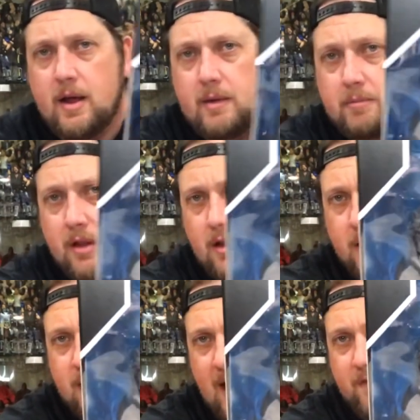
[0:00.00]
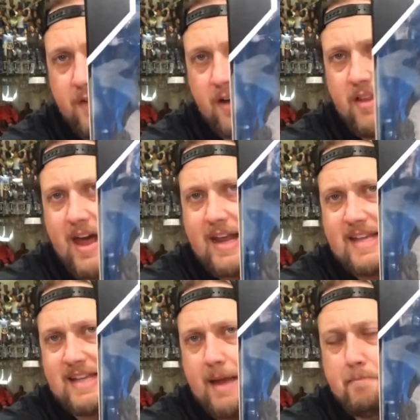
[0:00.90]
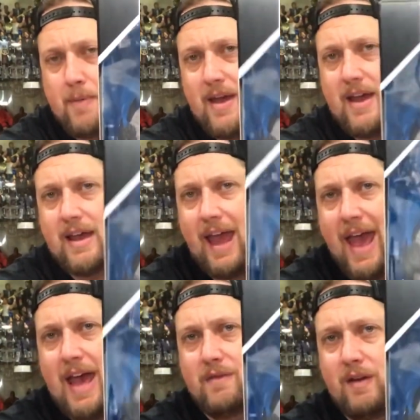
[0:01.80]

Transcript: But look at that figure. That is a big, heavy